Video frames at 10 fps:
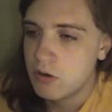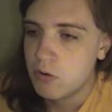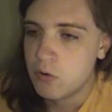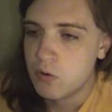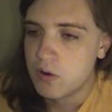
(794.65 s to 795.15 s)

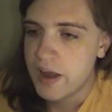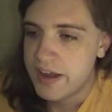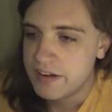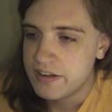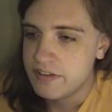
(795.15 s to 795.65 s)
or
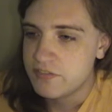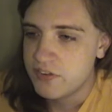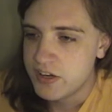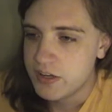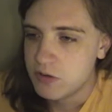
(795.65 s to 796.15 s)
editing
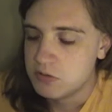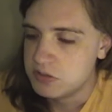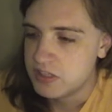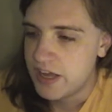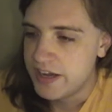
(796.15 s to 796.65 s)

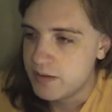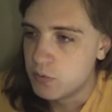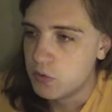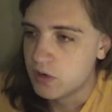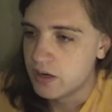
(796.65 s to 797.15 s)
videos
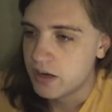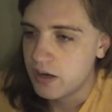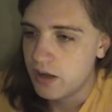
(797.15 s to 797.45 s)
anymore.